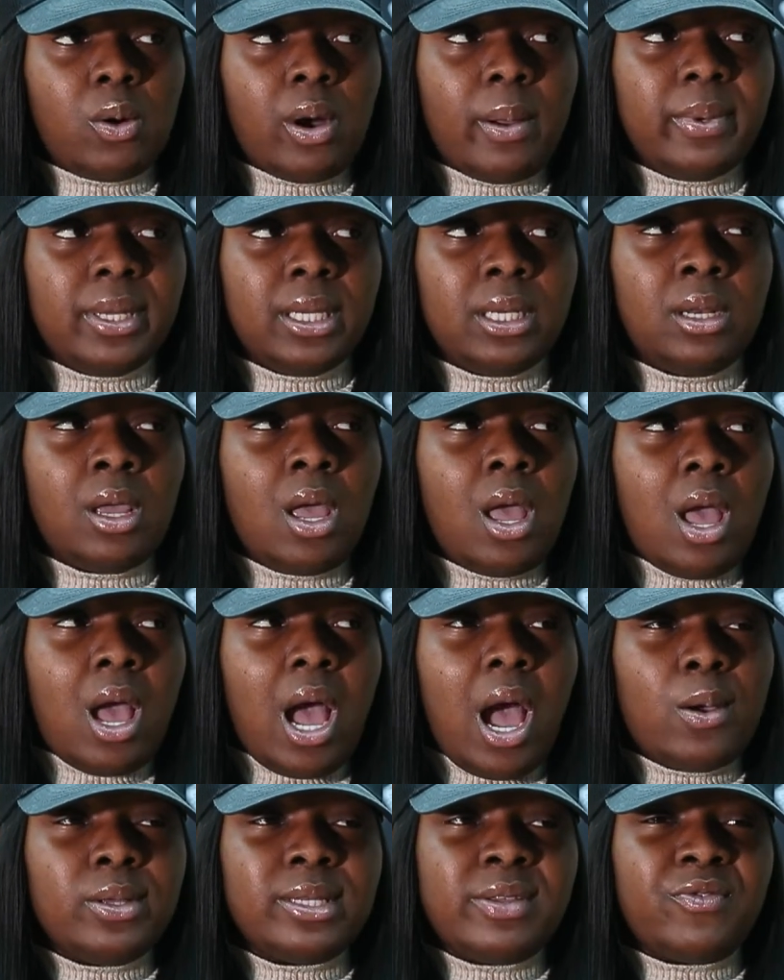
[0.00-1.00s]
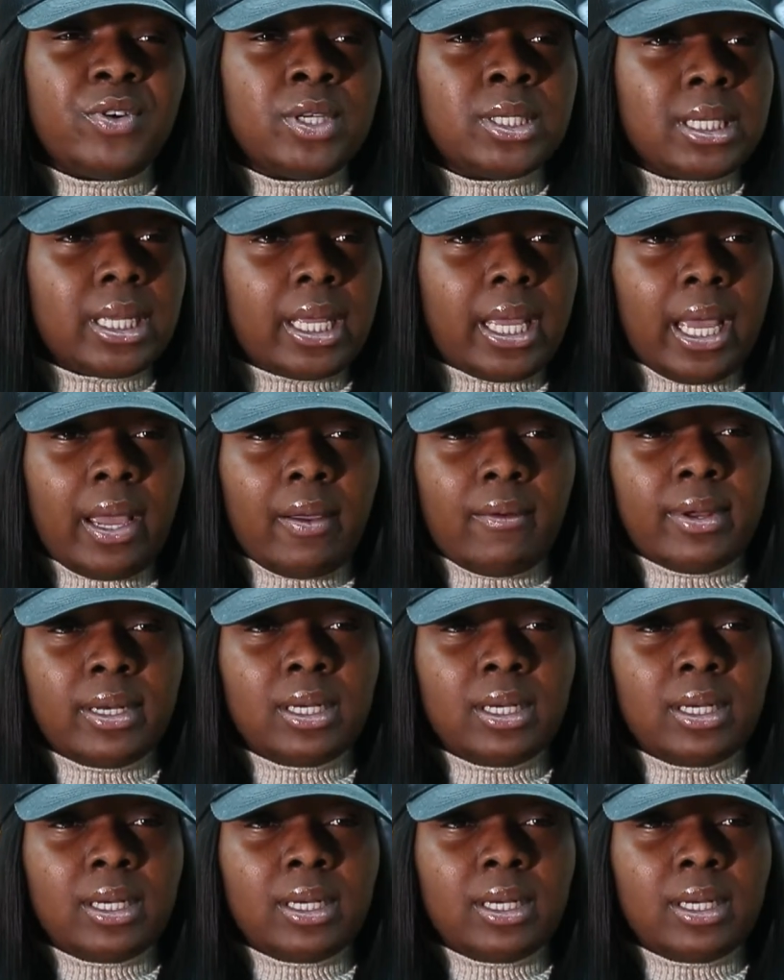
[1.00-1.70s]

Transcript: I mean, I was in foster care,